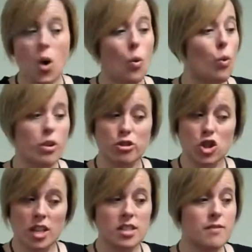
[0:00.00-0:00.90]
or
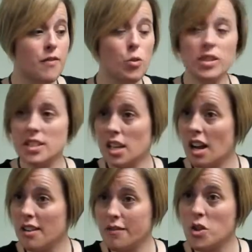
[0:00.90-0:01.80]
just focusing
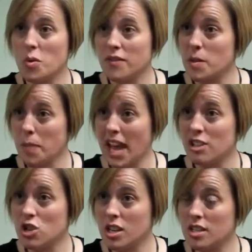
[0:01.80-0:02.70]
on a few of the
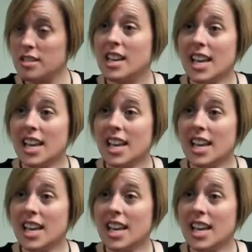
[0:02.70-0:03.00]
pages